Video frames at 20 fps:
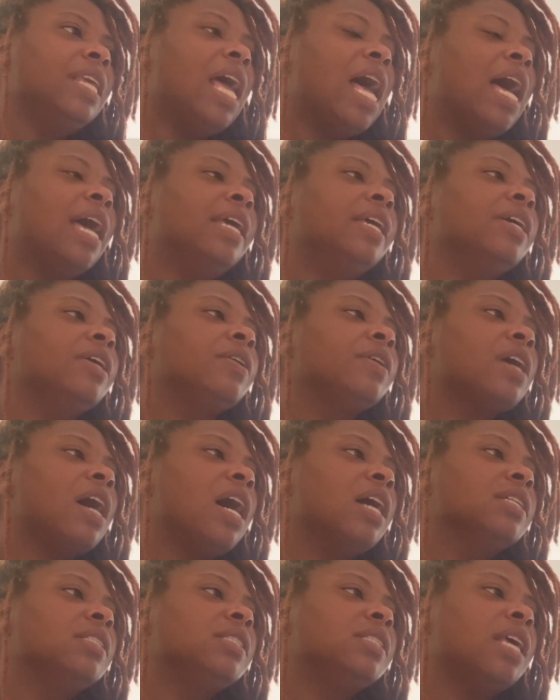I hear
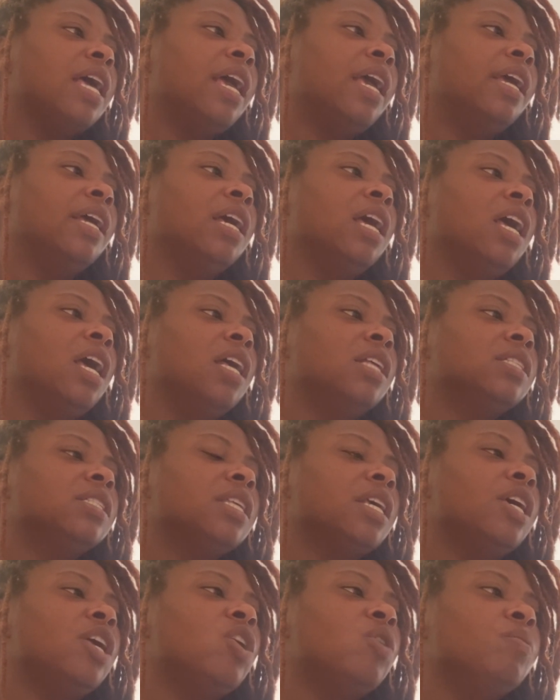God saying
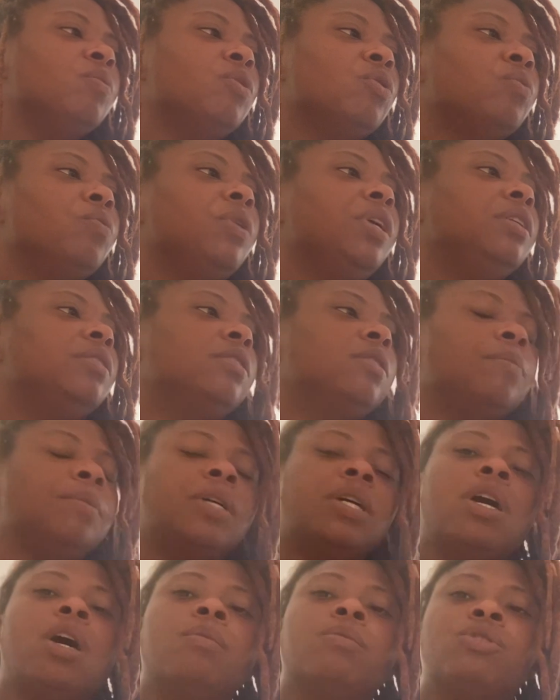to help the weak to
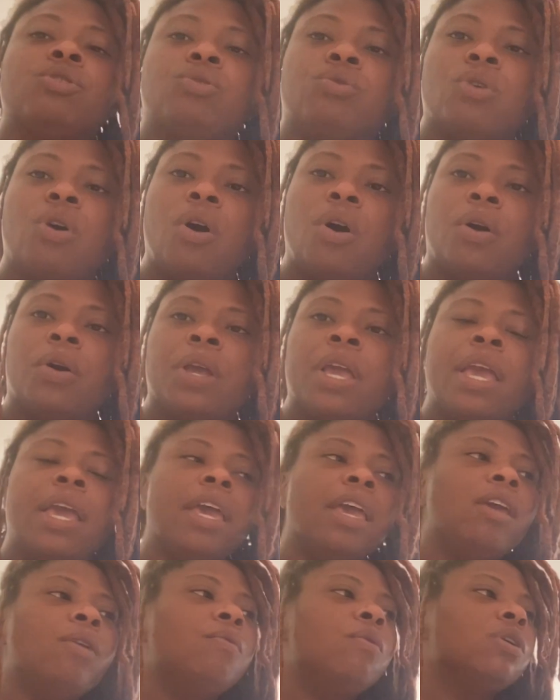become strong.
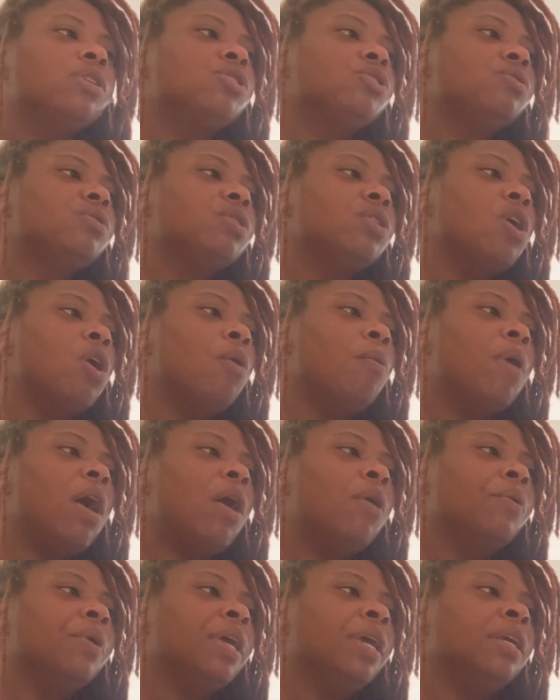He wants you to go
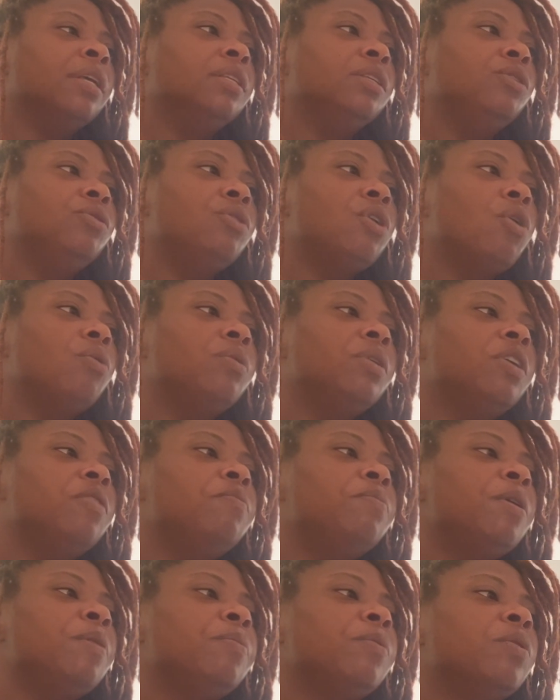out and, you know,
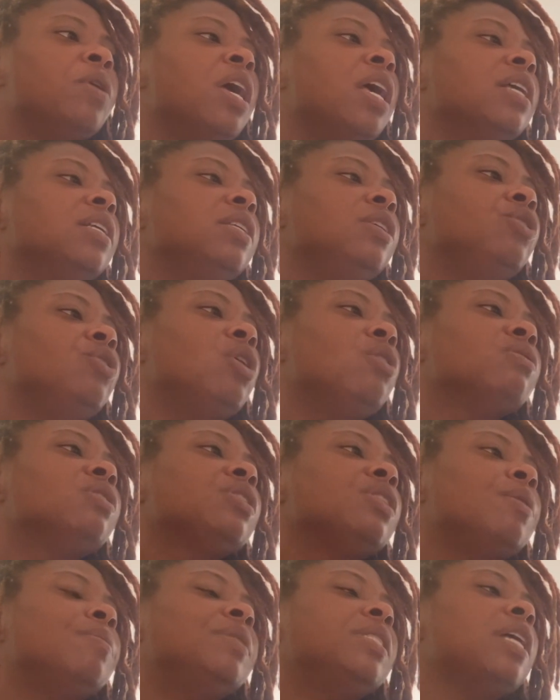give people, you know,
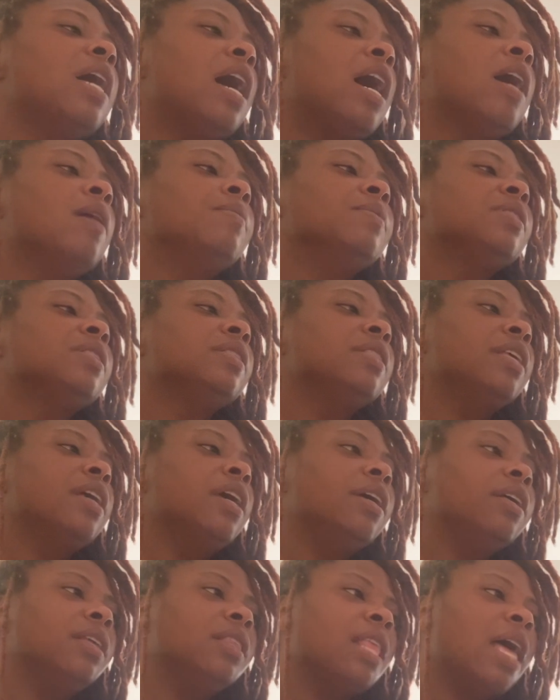sometimes
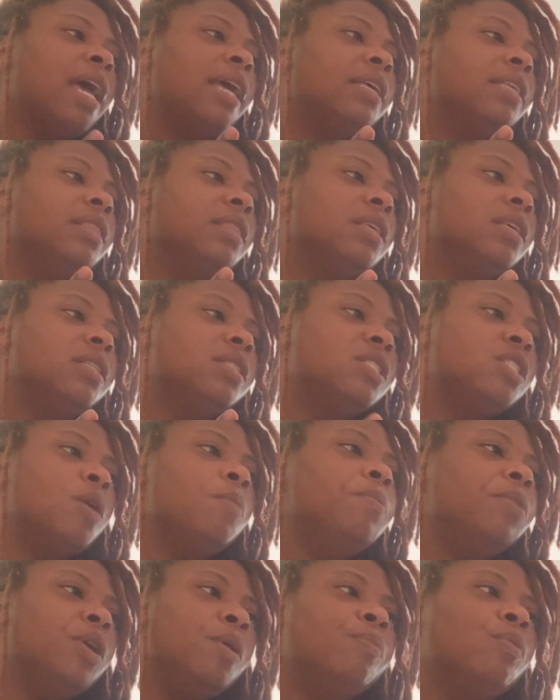that, like,
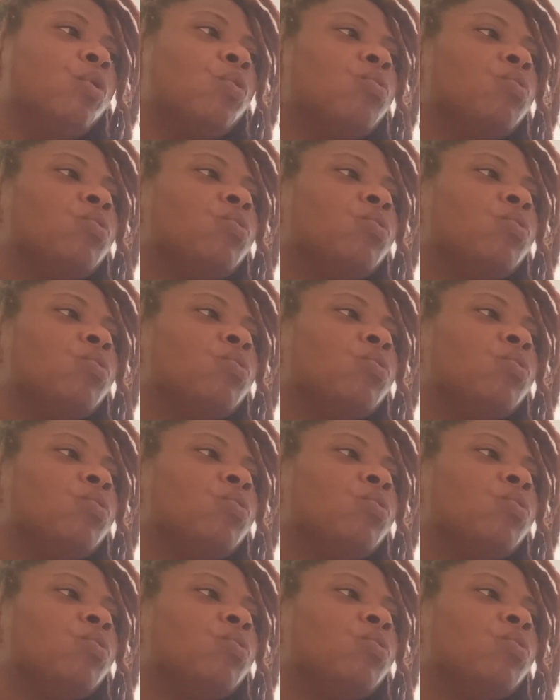some people